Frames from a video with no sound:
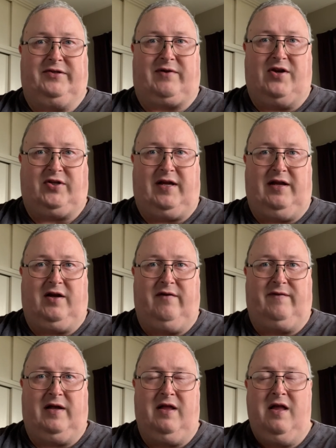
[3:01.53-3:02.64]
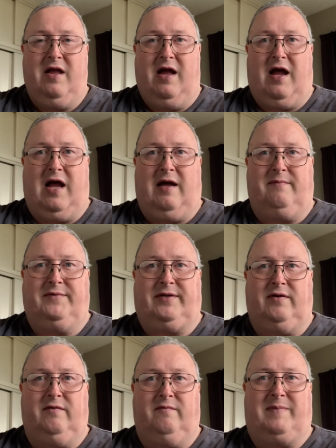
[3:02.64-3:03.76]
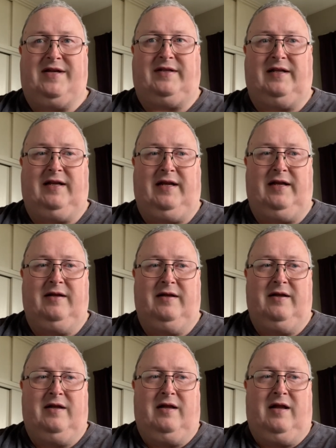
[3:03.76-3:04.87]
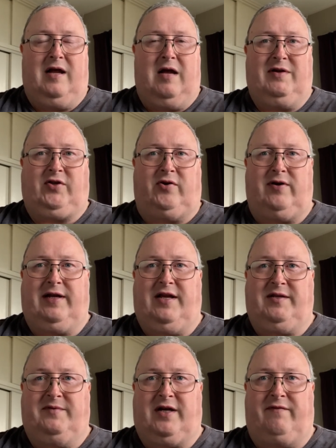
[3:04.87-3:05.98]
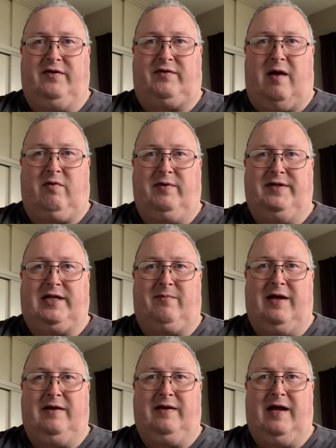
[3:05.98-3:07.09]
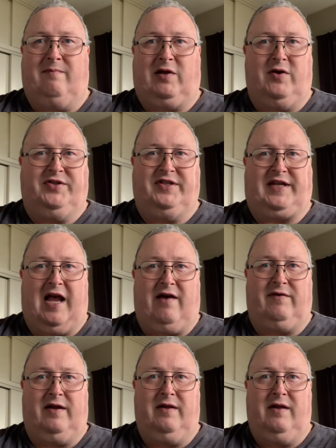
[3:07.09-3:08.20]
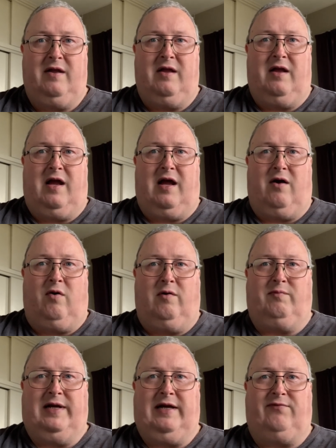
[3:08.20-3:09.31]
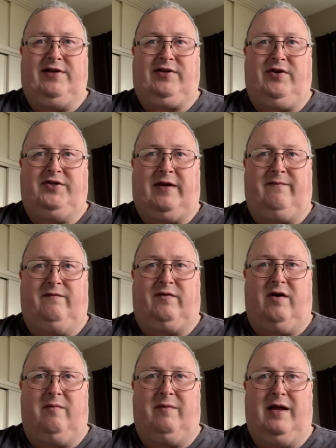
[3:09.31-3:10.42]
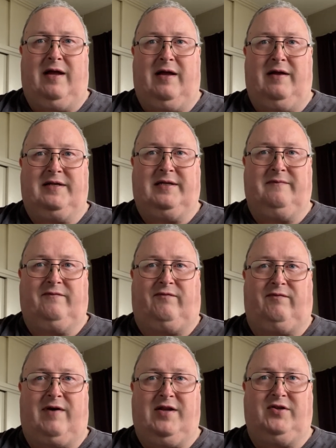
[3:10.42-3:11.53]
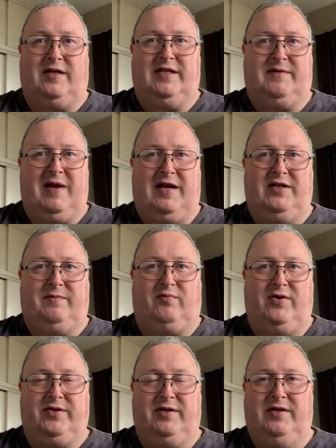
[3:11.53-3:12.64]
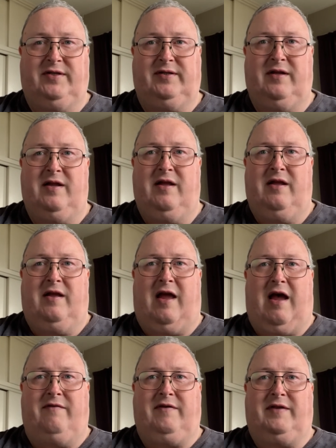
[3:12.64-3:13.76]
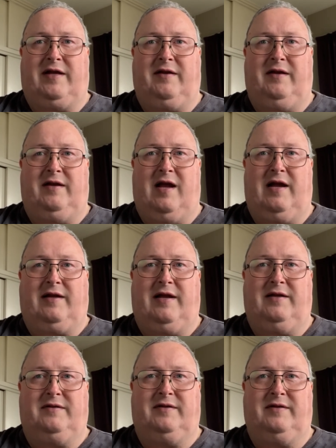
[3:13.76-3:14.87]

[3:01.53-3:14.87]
scratch your head over. So basically, Maturin gets himself in trouble when someone blows his cover. Aubrey rescues him from French and Spanish prisoners. Then they get